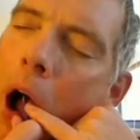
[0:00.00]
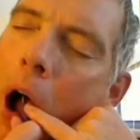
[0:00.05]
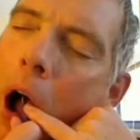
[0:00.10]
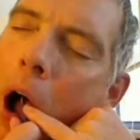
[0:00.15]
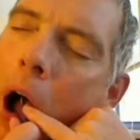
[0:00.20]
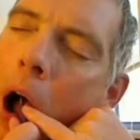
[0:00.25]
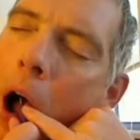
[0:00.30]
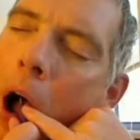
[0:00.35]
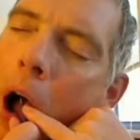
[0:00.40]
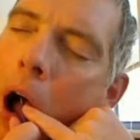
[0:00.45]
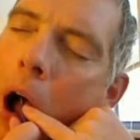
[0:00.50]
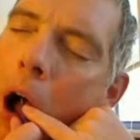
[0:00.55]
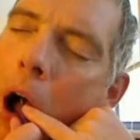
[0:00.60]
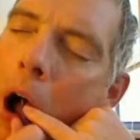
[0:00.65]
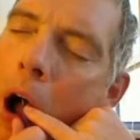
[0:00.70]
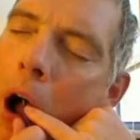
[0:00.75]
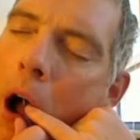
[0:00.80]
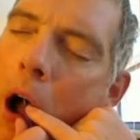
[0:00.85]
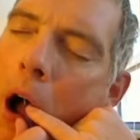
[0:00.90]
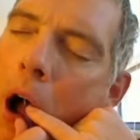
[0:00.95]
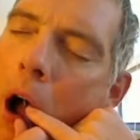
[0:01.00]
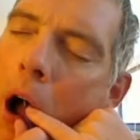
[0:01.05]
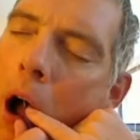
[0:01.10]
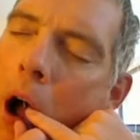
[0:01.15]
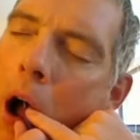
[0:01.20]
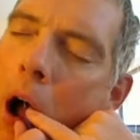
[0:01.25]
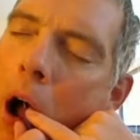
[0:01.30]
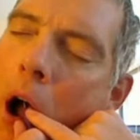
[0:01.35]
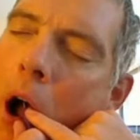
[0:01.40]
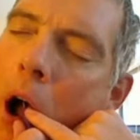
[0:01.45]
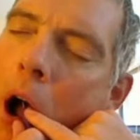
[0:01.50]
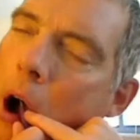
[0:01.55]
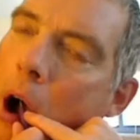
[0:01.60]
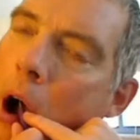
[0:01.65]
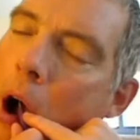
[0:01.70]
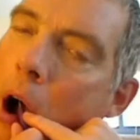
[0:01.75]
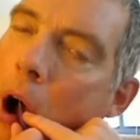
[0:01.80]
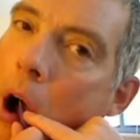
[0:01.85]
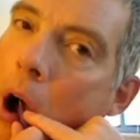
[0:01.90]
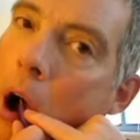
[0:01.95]

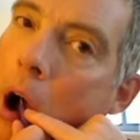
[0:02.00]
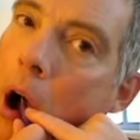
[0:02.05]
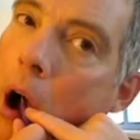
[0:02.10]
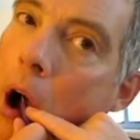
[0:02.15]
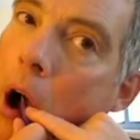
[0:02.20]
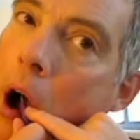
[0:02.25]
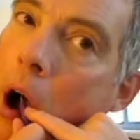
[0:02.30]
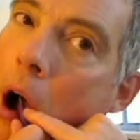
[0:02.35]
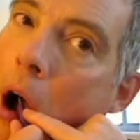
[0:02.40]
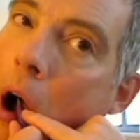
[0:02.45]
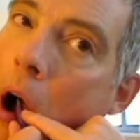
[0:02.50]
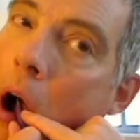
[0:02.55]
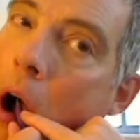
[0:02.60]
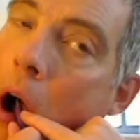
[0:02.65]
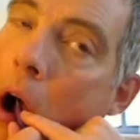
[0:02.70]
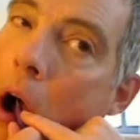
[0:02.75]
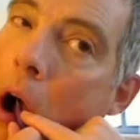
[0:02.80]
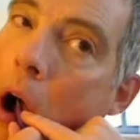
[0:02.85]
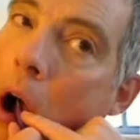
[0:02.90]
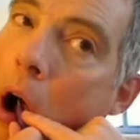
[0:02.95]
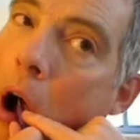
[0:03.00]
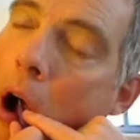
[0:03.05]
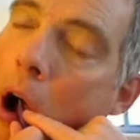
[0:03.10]
Nobody speaks.